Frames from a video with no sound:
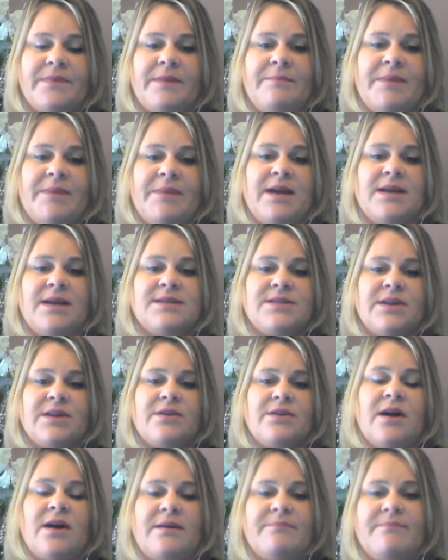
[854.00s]
because
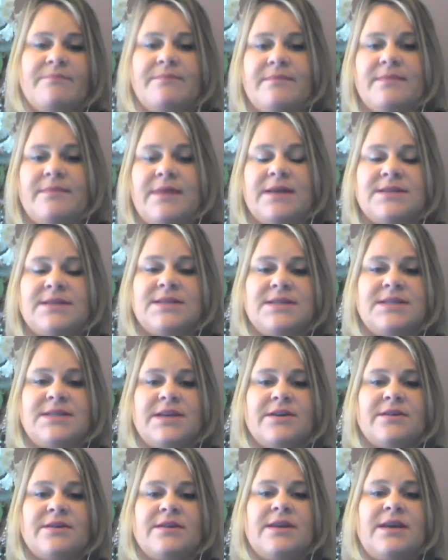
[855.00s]
they're not
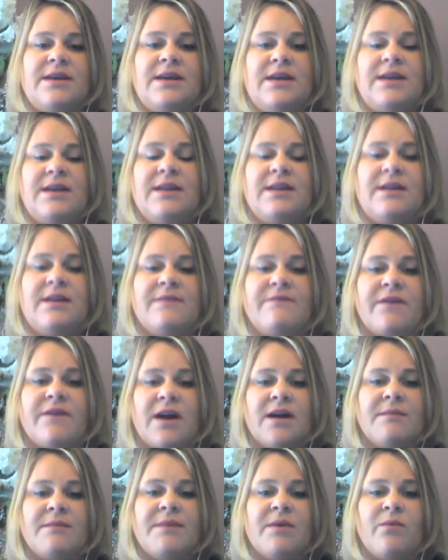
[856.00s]
necessarily in an
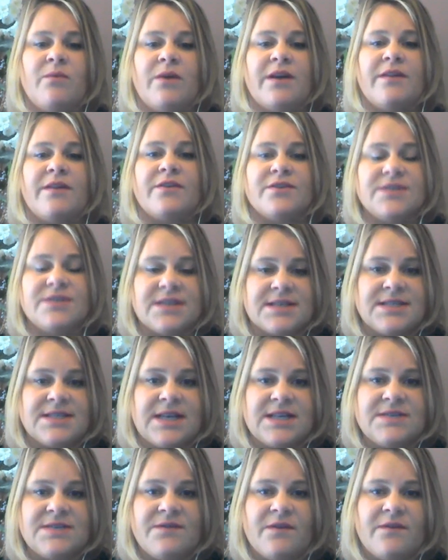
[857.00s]
environment where they're
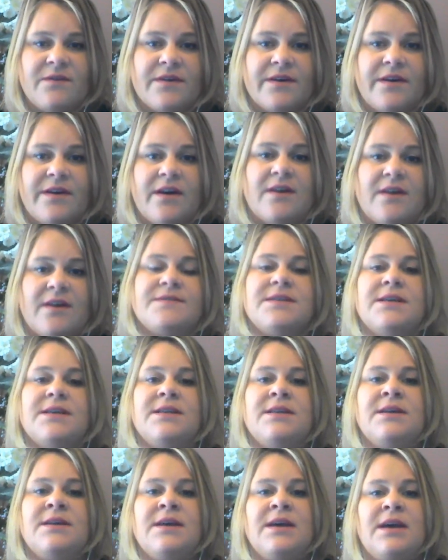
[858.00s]
successful very
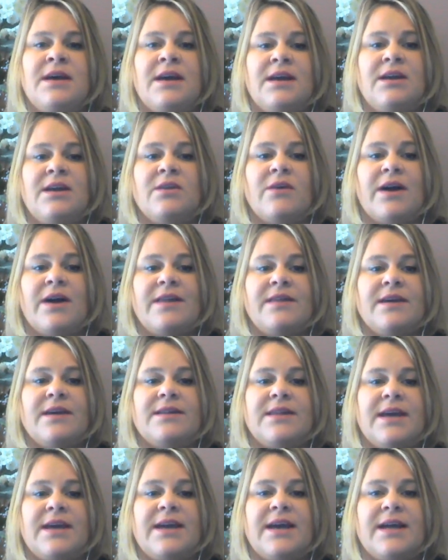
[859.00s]
often, you know, I think
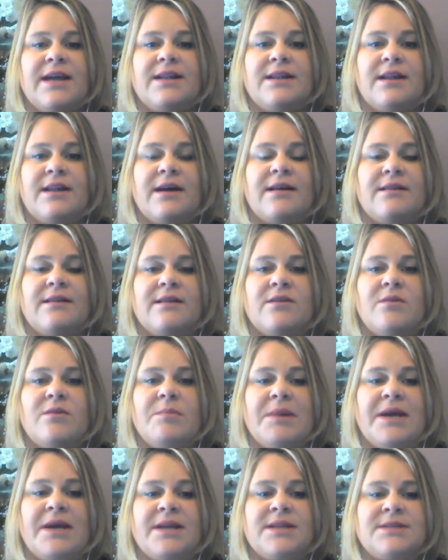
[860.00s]
they get a little
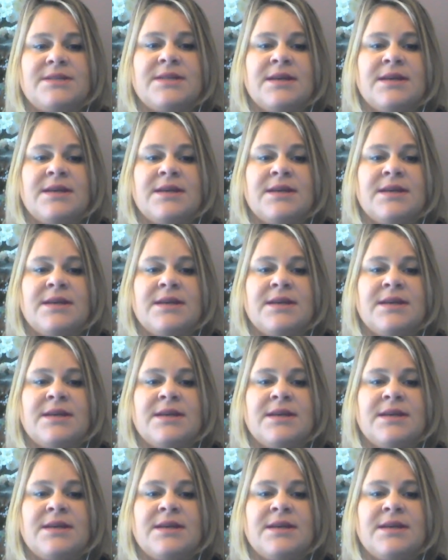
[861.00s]
bit